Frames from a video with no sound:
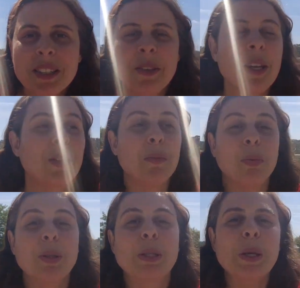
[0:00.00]
You need to
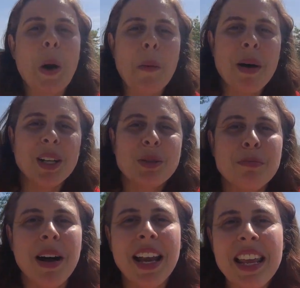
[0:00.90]
put so much
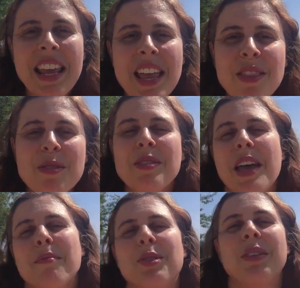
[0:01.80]
money into
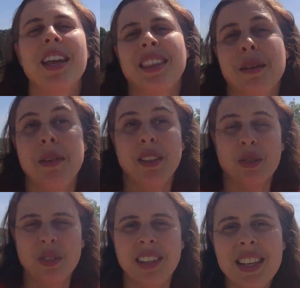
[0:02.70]
them to get them
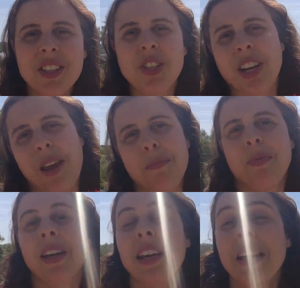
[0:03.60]
into this shape.
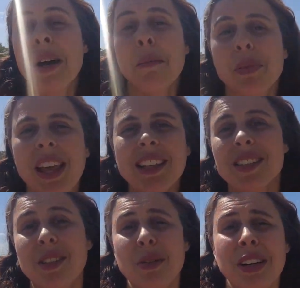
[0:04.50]

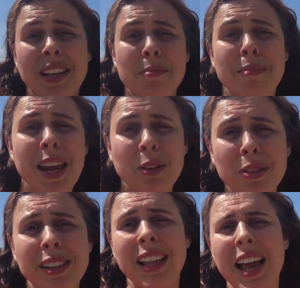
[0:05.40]
Plus, you're in a
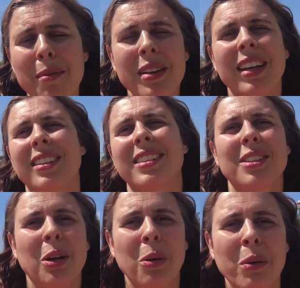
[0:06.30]

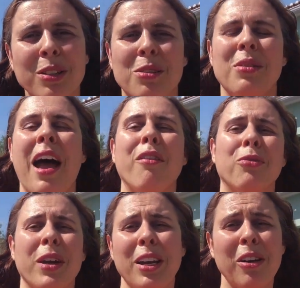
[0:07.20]
microclimate. Who wants to
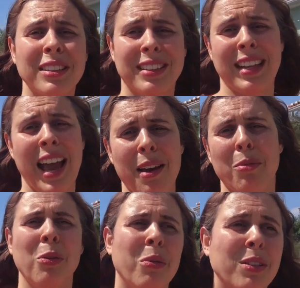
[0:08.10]
have rain all the
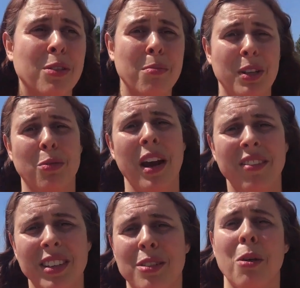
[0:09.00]
time? Who wants to be
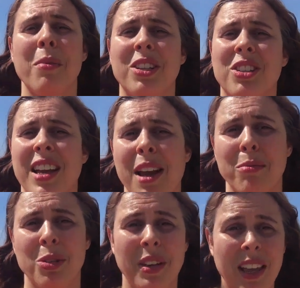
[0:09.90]
driving so much
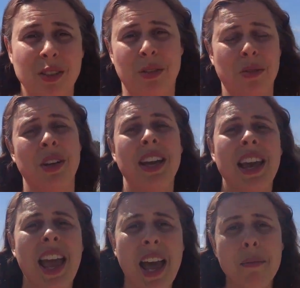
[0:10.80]
time to get to
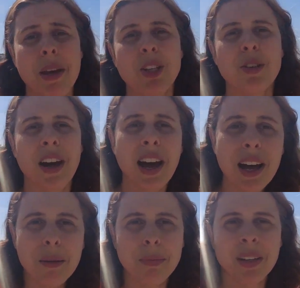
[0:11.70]
a major
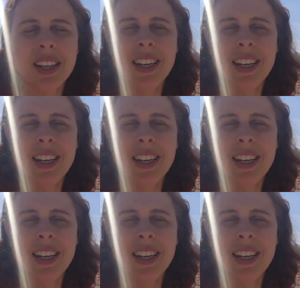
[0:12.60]
hub?